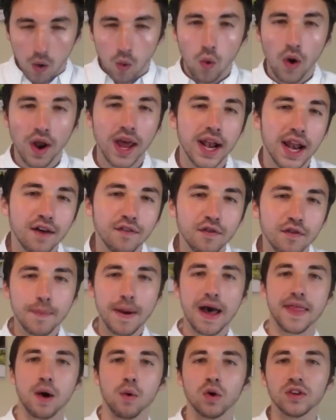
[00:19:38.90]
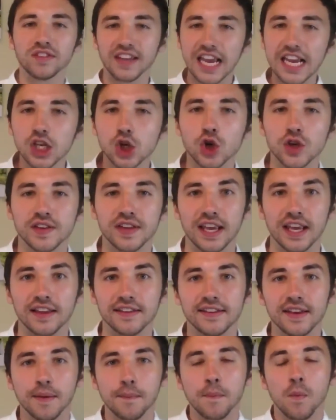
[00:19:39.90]
what I love about that, what's interesting
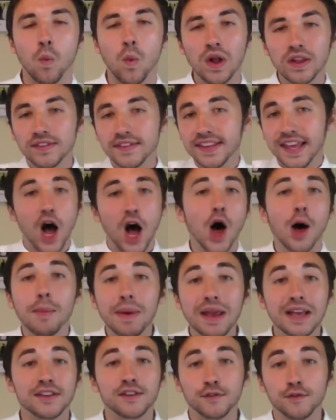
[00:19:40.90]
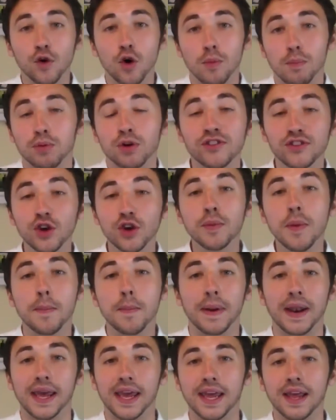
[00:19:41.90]
is once the army is formed,
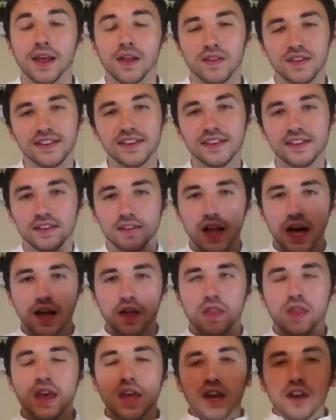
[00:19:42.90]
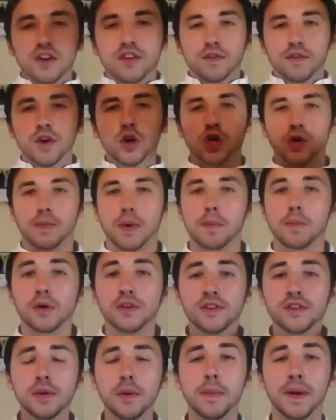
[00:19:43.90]
presumably, this is like thinking into the future, but
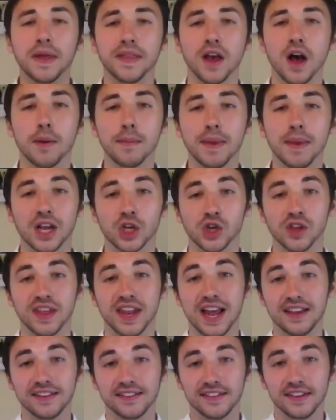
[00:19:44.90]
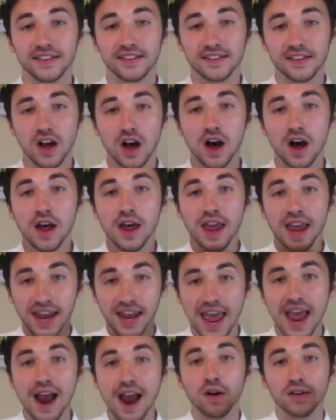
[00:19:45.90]
presumably the army actually then has to start
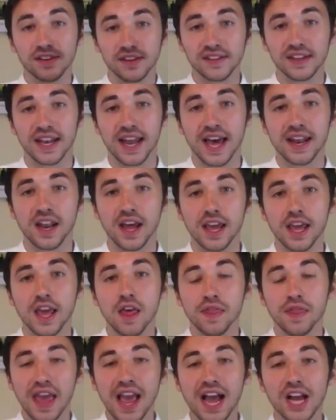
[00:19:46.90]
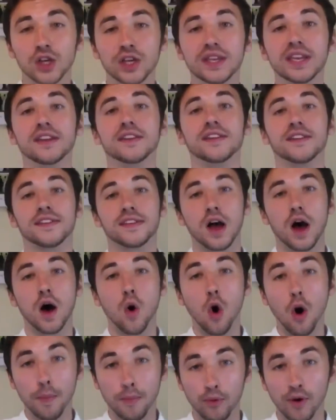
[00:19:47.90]
inheriting the land. Like they actually need to start
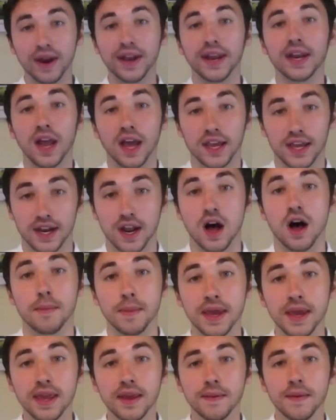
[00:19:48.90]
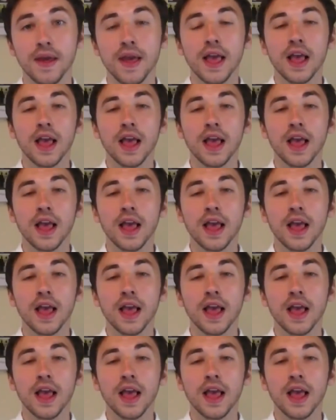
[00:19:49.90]
operating like an army.